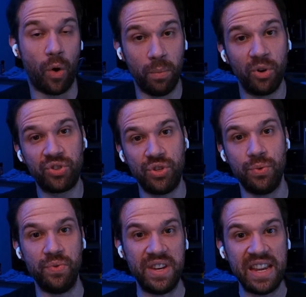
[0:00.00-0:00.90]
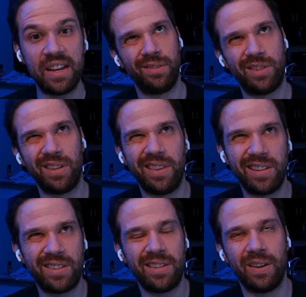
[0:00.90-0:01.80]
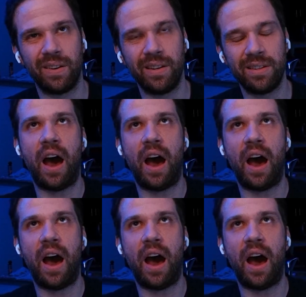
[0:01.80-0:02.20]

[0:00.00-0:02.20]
almost unique to this series.